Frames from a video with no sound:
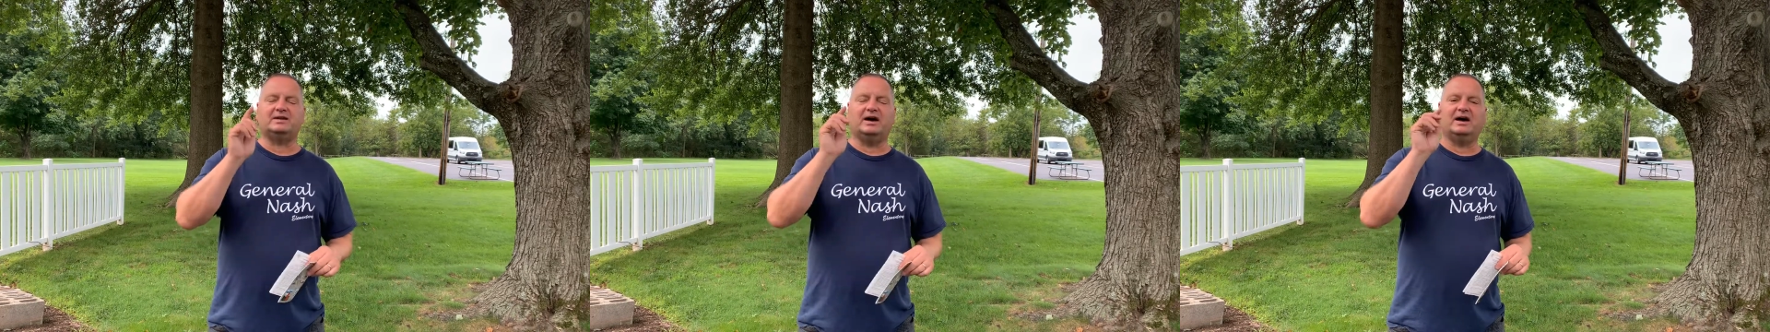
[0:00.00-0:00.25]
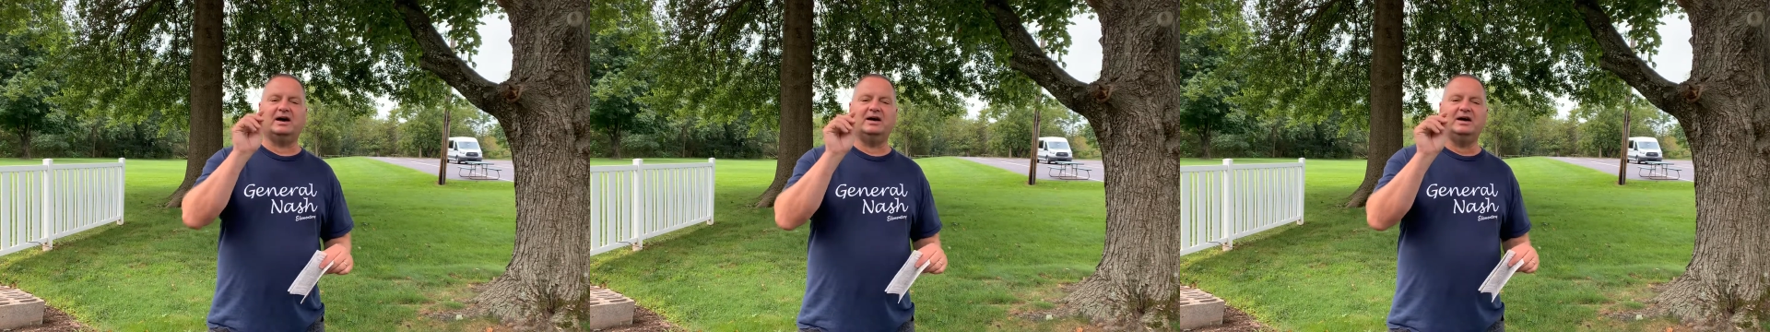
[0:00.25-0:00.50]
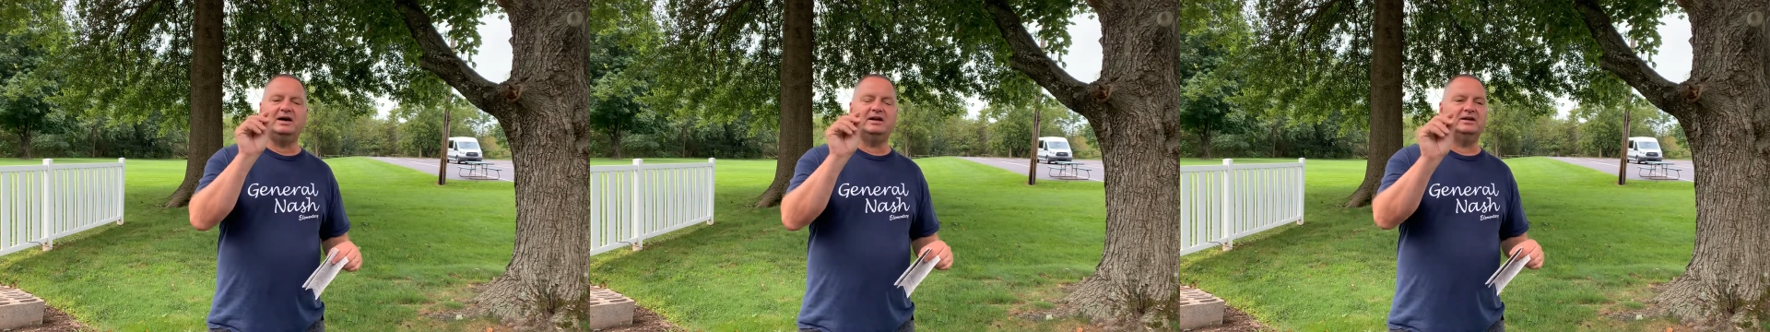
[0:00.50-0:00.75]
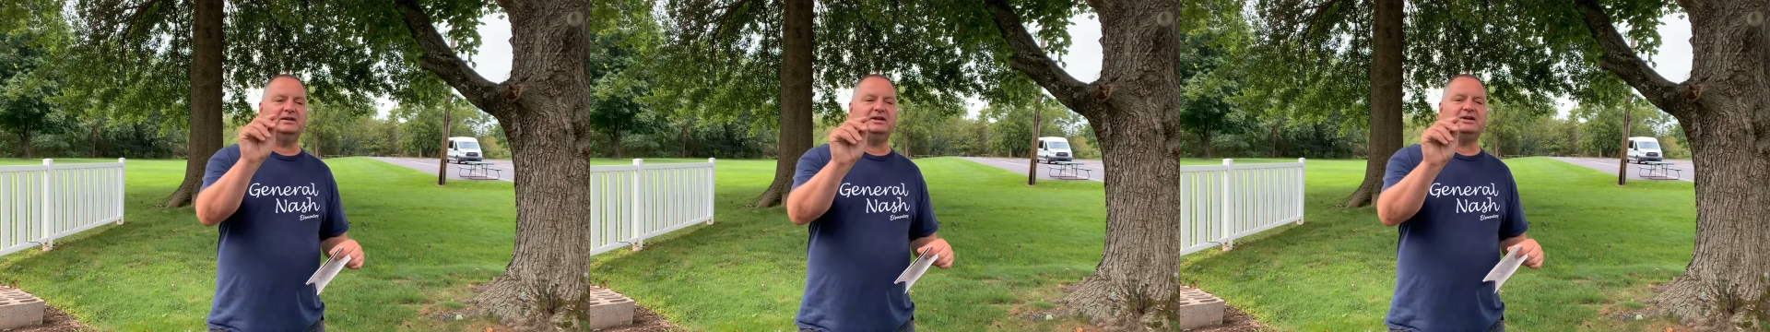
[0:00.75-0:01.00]
Uh,
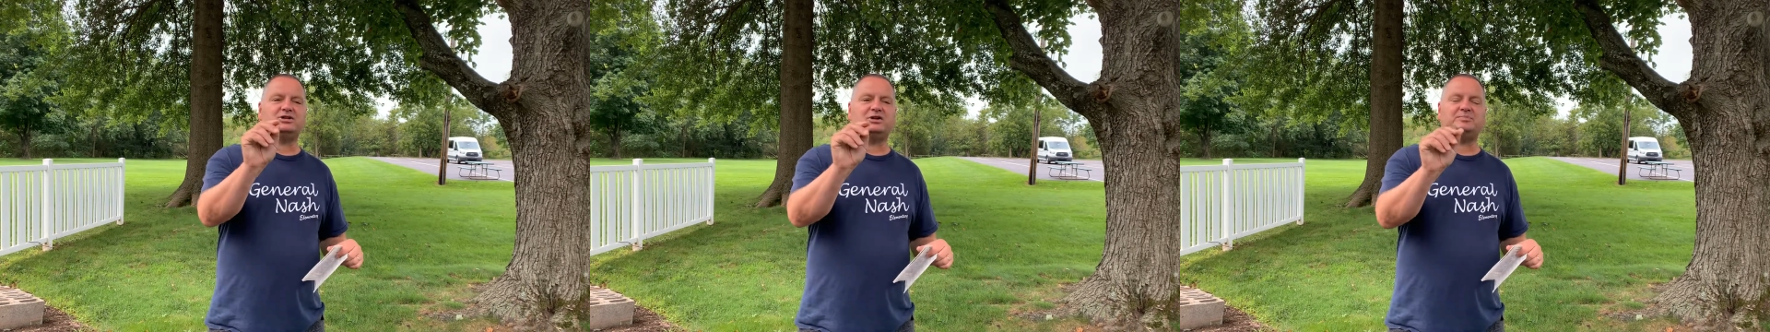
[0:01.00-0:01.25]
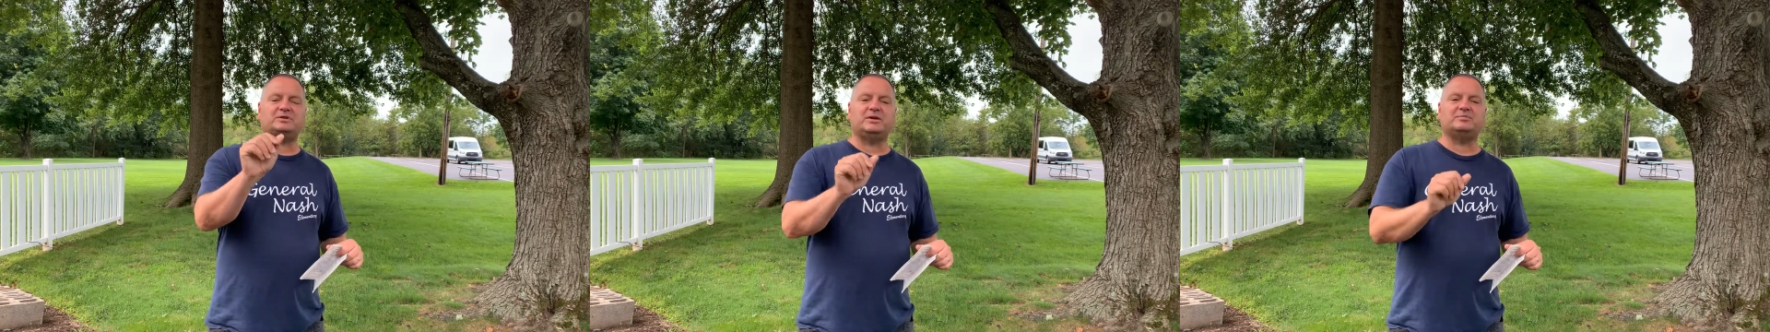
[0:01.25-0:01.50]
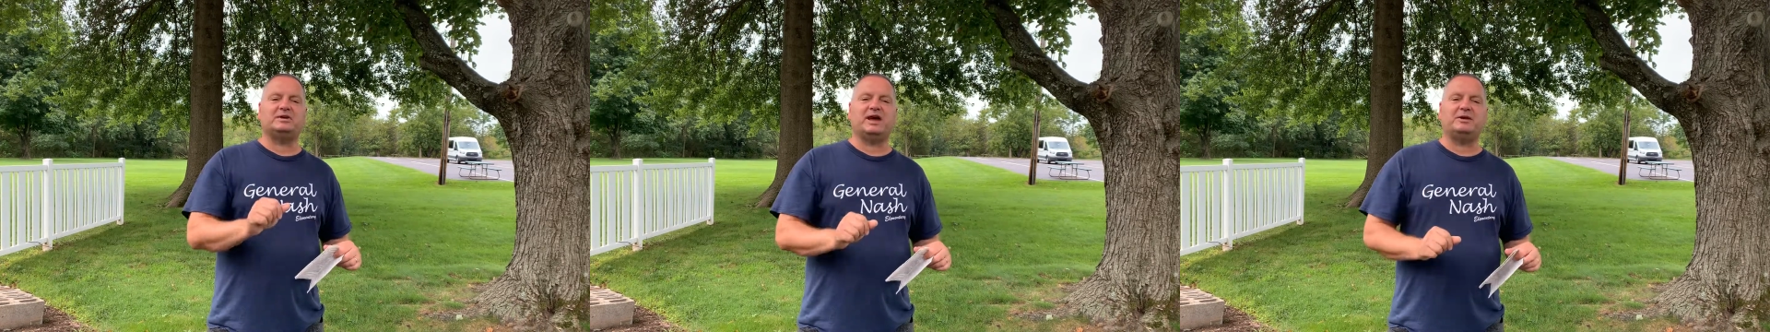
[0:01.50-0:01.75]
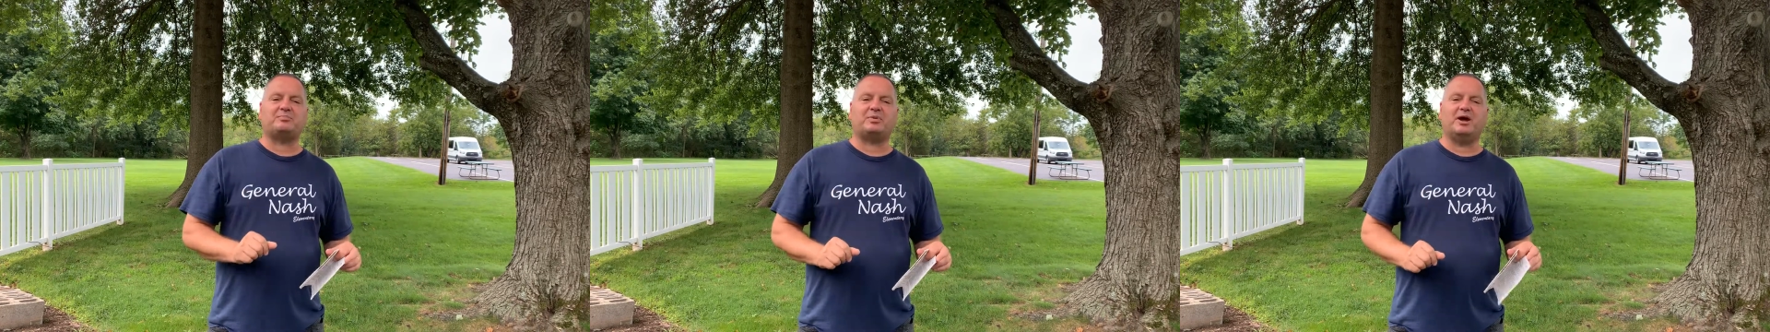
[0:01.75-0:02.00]
leadership team
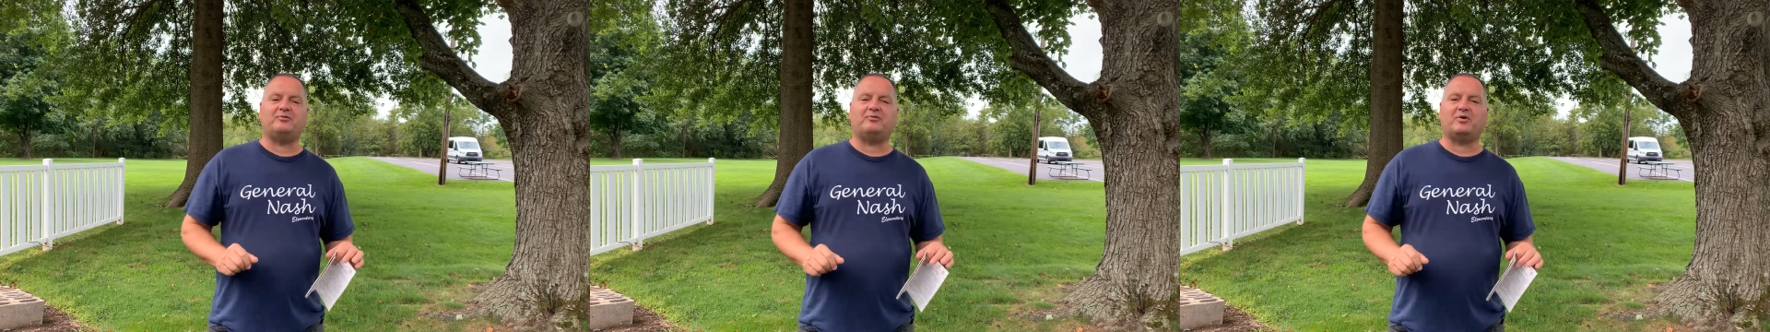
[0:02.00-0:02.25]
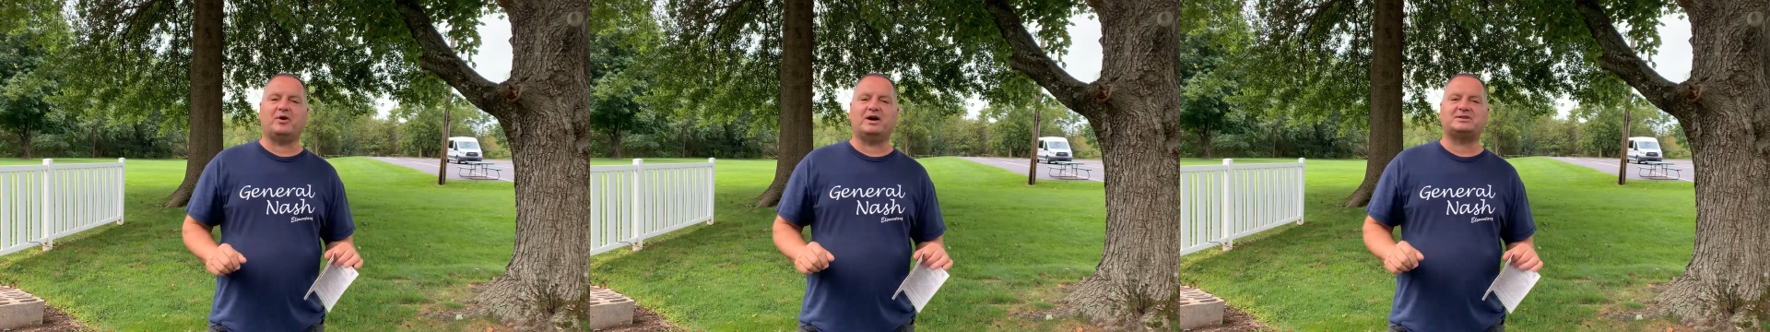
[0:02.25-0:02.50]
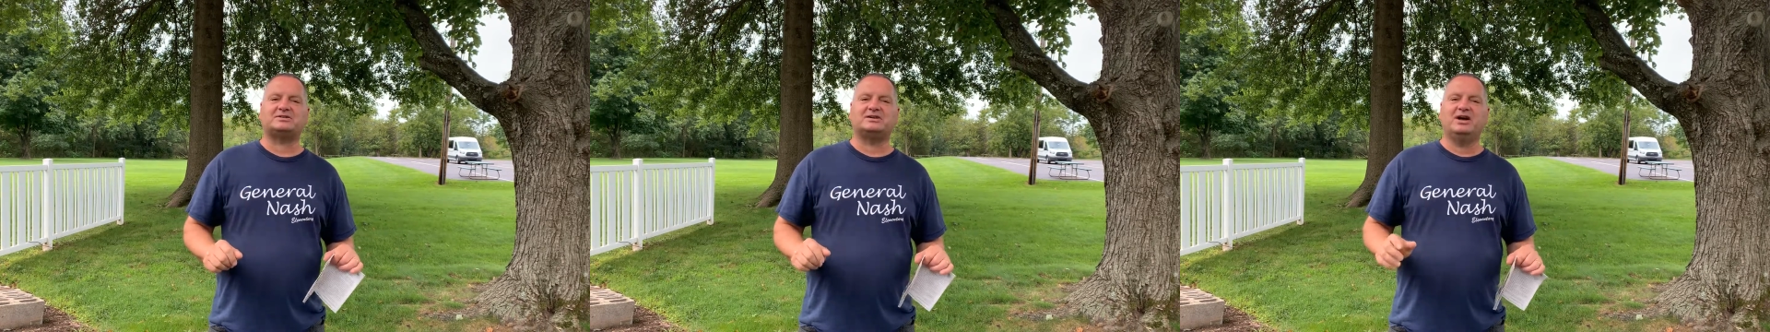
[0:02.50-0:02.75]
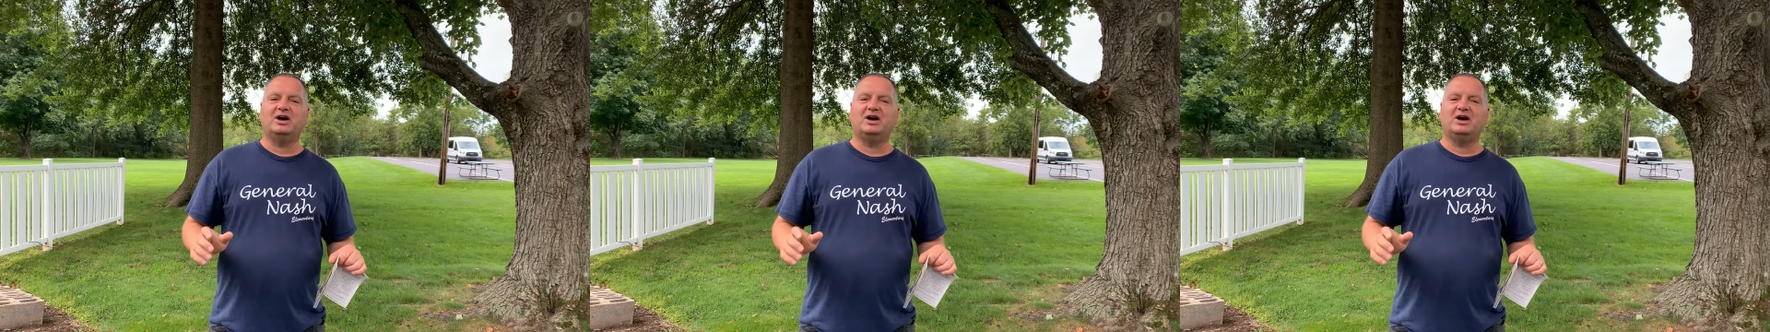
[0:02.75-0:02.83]
tonight. Pray for us.